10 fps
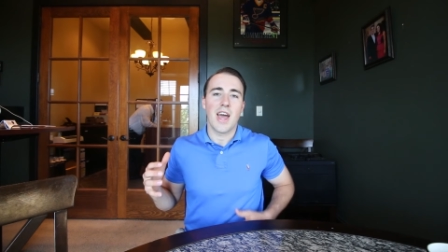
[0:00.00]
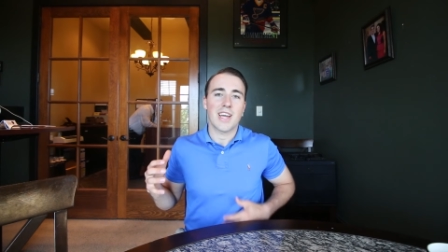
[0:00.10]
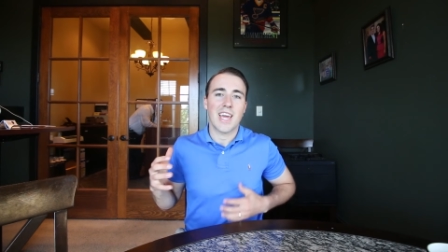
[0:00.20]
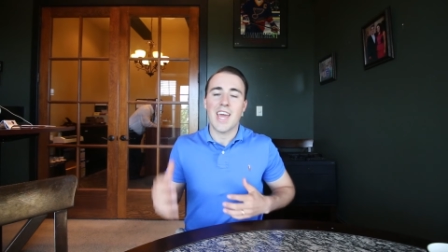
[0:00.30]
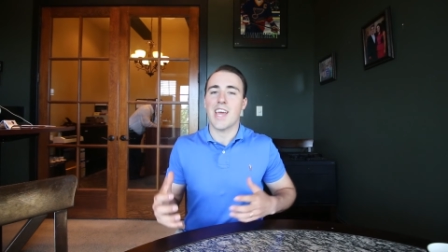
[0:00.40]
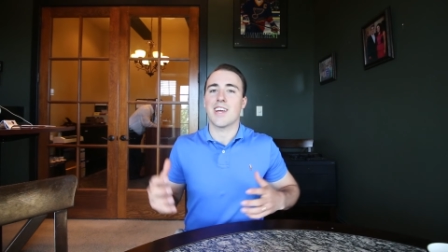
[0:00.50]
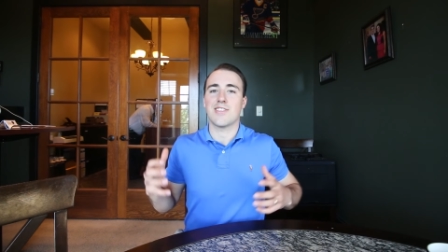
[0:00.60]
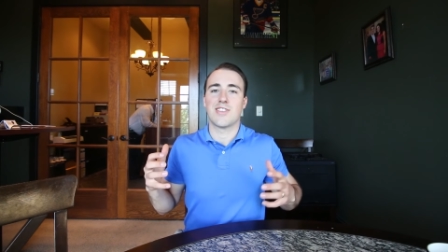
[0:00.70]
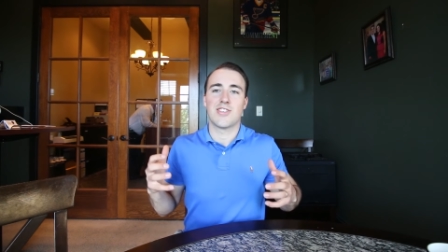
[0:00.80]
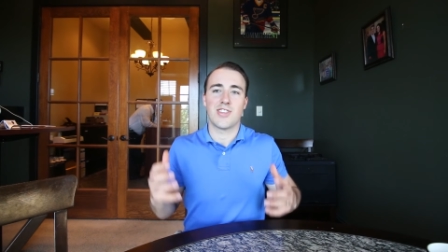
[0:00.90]

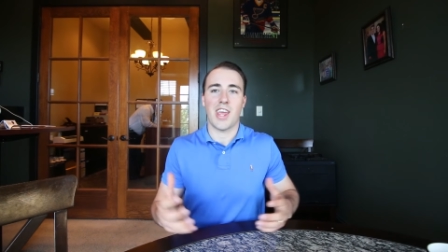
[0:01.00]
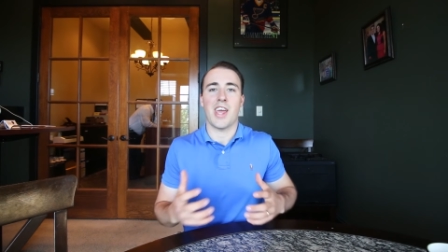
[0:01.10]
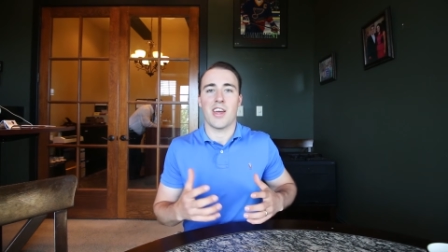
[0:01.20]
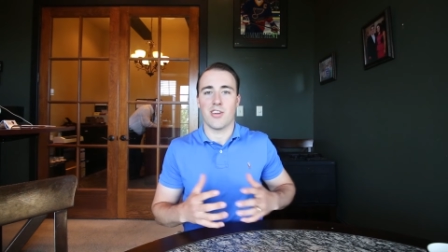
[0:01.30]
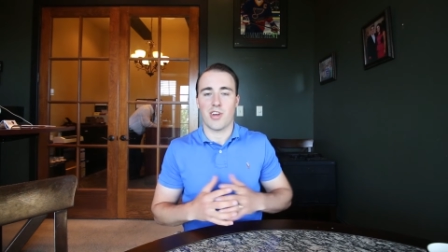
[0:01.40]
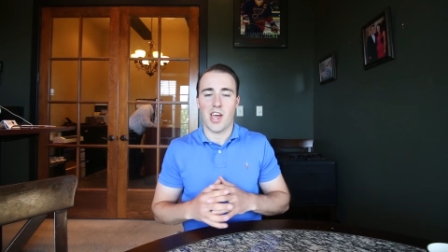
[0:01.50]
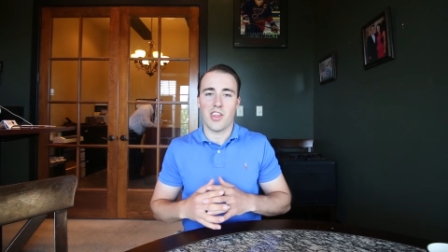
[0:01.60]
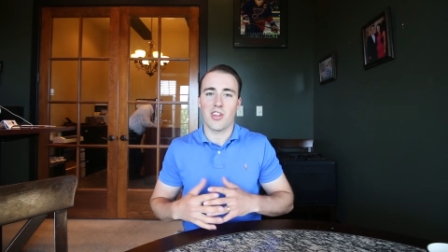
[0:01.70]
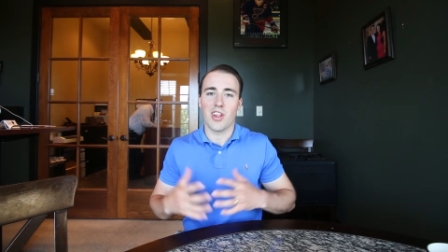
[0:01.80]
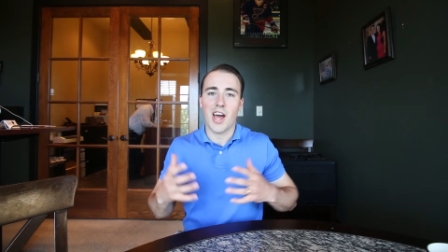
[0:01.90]
can't stand, okay?
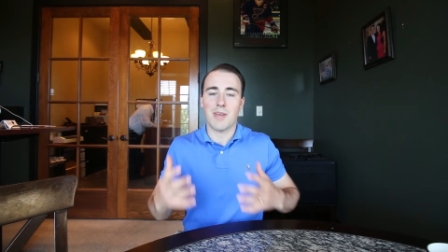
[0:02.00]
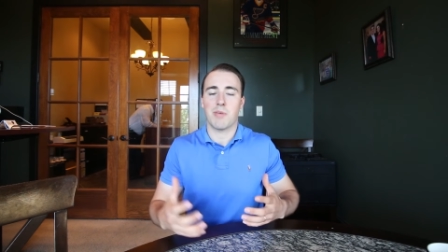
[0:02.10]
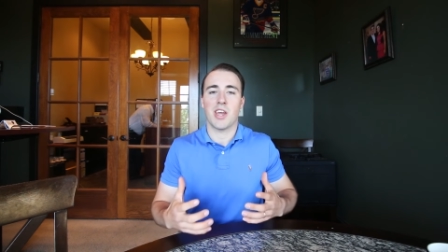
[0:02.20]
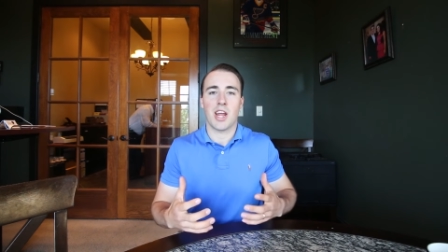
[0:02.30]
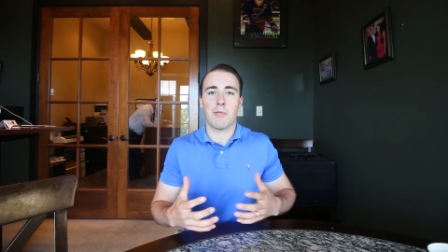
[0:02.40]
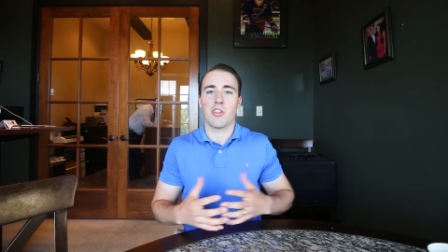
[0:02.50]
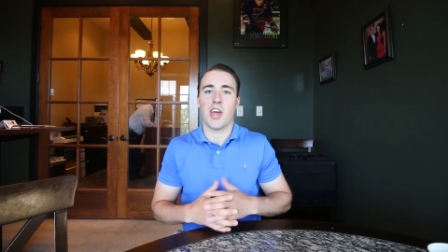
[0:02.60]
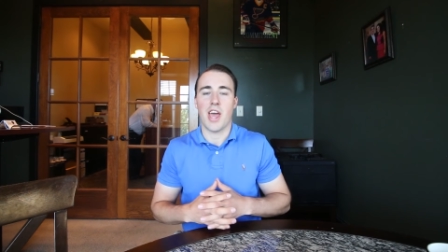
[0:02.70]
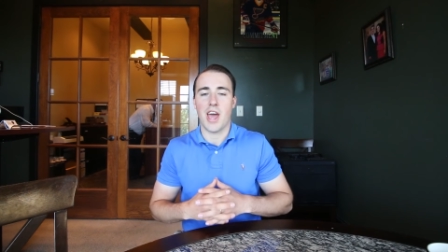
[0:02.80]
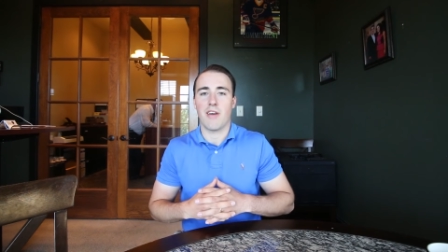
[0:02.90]
They like being able to
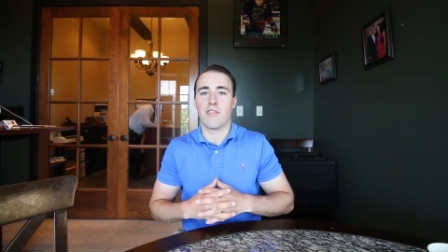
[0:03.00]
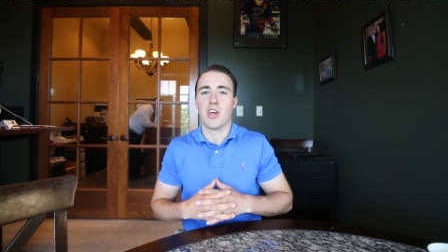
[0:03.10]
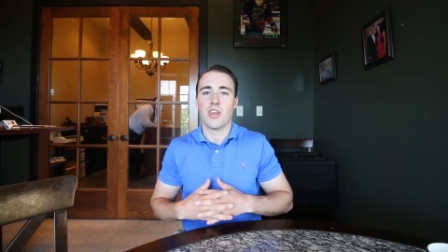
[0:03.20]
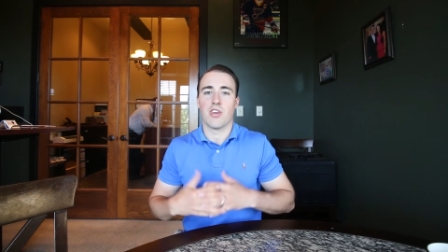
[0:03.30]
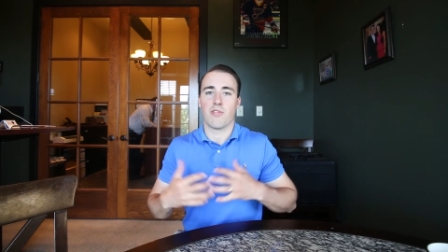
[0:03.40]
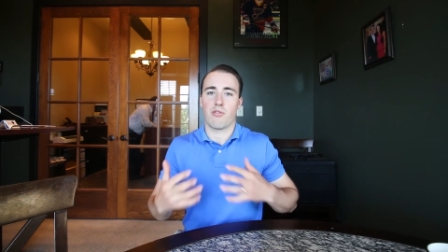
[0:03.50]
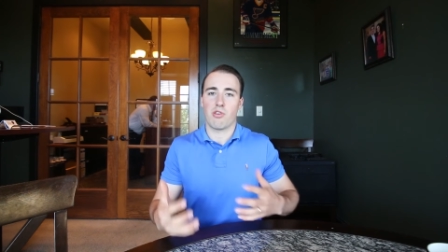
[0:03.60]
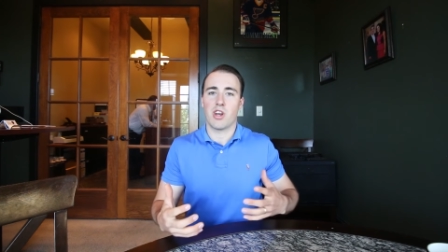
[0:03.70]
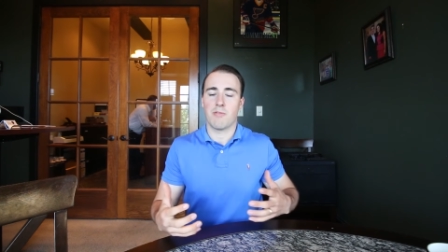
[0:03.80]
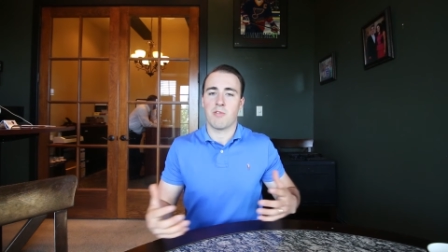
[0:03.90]
have the
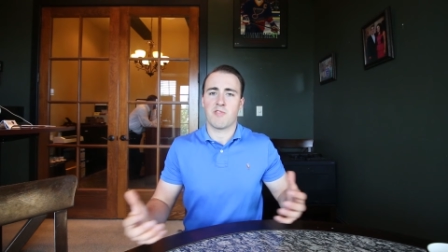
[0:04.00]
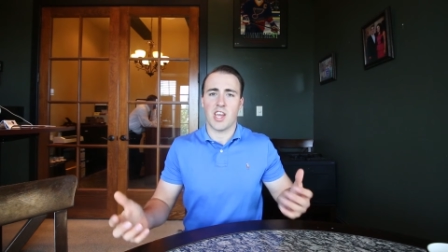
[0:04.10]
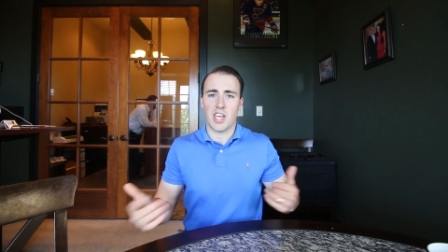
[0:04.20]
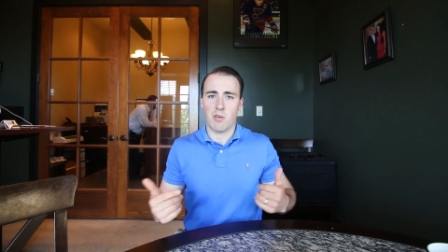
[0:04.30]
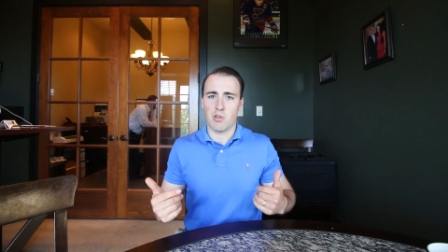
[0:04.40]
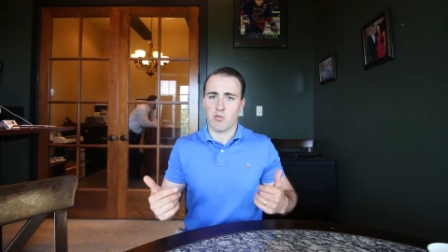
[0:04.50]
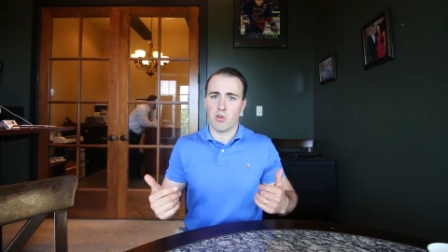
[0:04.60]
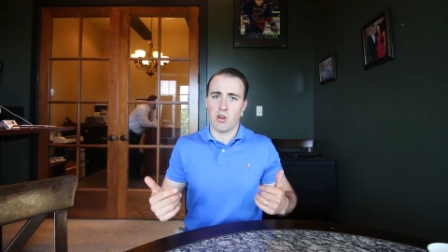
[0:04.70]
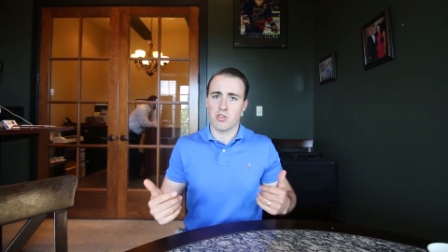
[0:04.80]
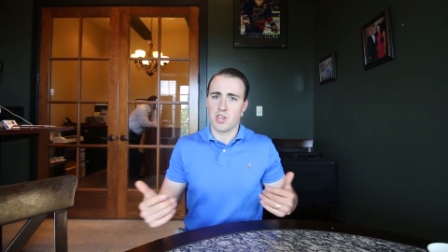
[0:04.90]
freedom of taking
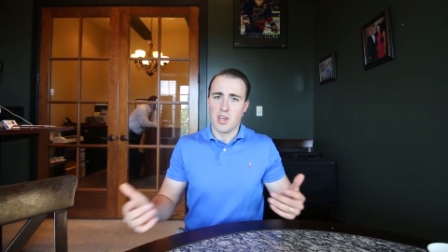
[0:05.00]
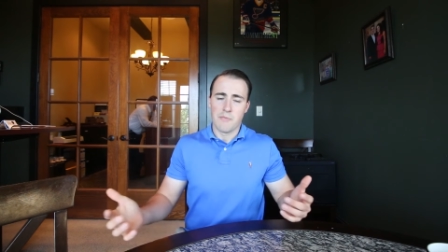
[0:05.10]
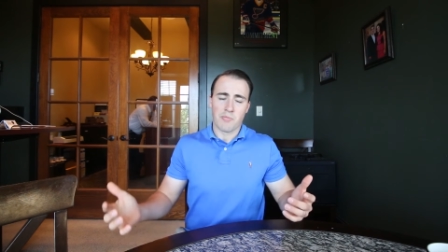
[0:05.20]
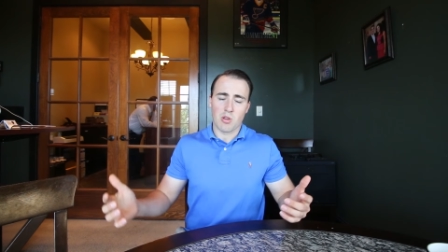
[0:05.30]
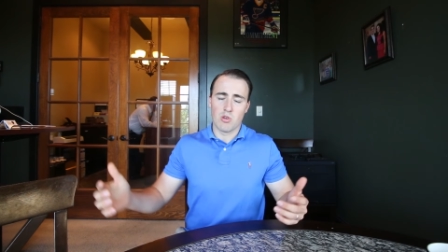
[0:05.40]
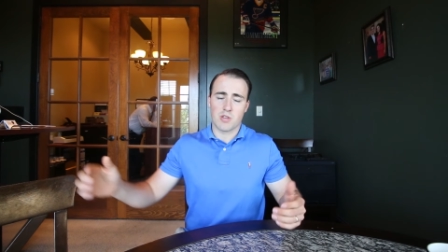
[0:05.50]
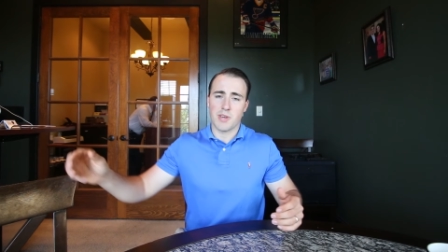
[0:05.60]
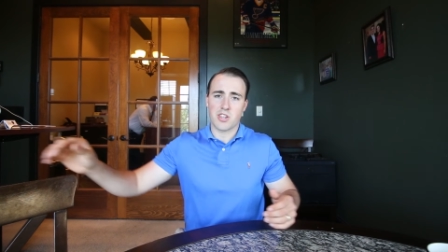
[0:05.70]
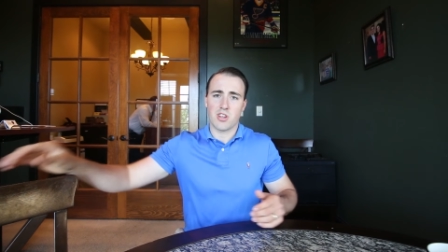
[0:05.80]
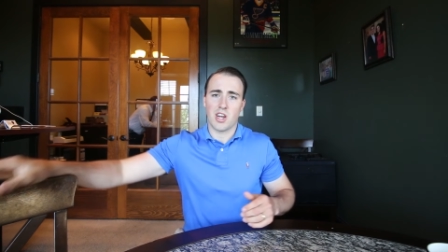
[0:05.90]
withdrawals, which
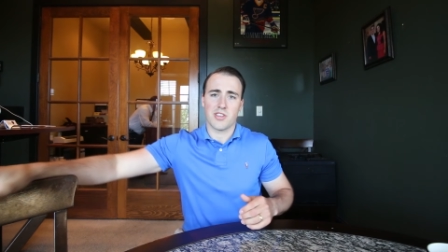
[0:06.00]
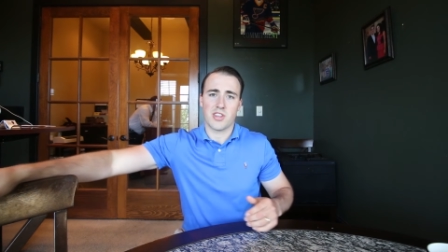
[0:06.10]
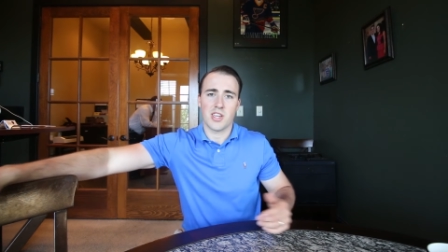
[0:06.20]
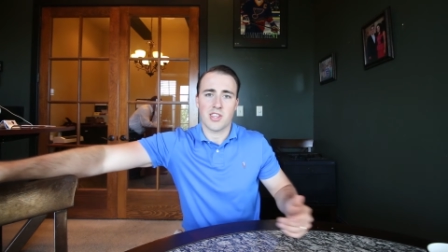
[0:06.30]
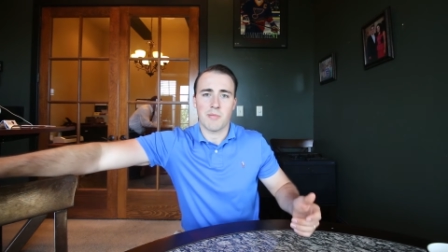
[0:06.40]
makes a lot of sense.